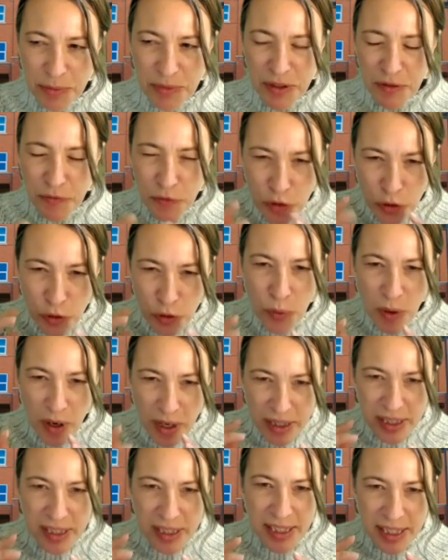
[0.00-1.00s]
of the
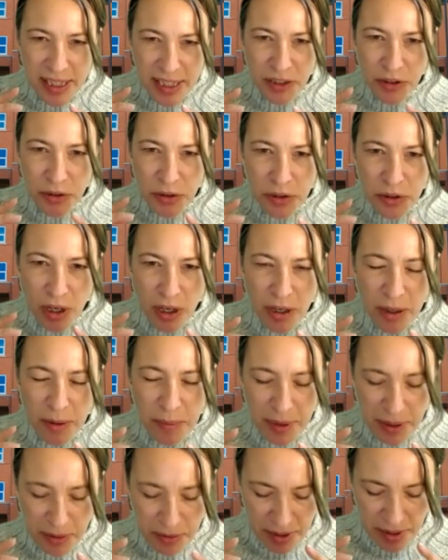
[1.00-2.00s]
nuances that you talk
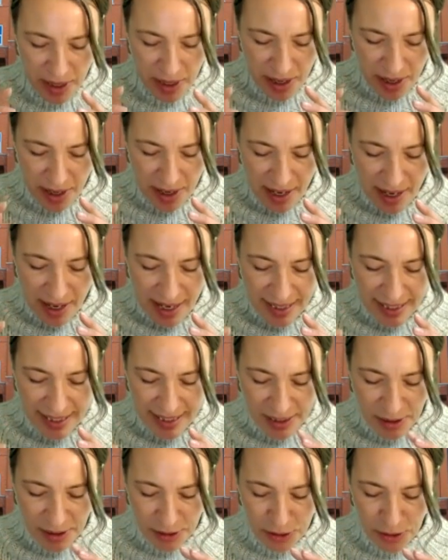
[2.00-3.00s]
about
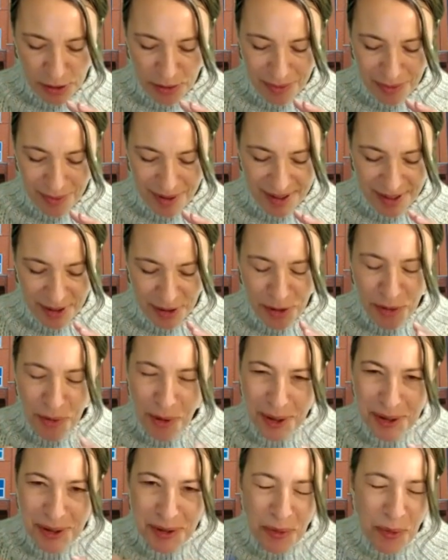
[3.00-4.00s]
is also the
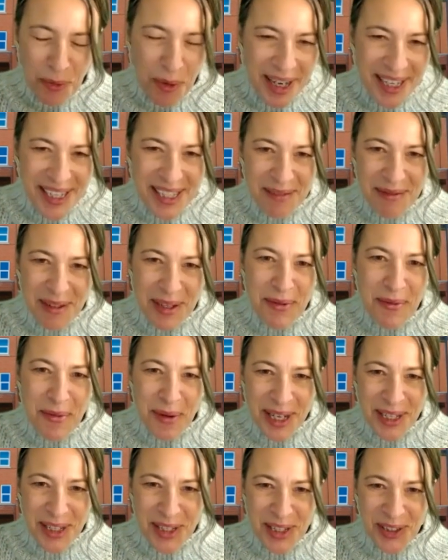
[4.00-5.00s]
nuanced ways of
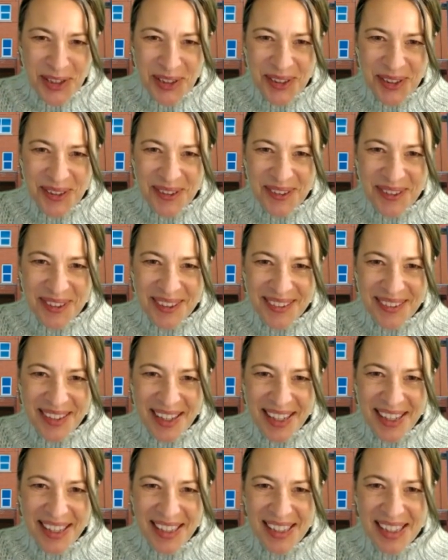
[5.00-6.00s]
erasure,
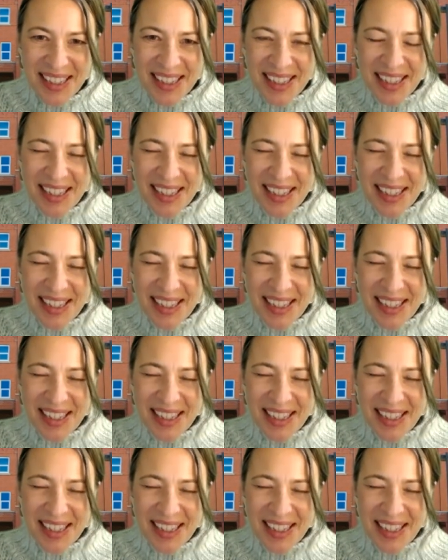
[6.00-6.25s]
right?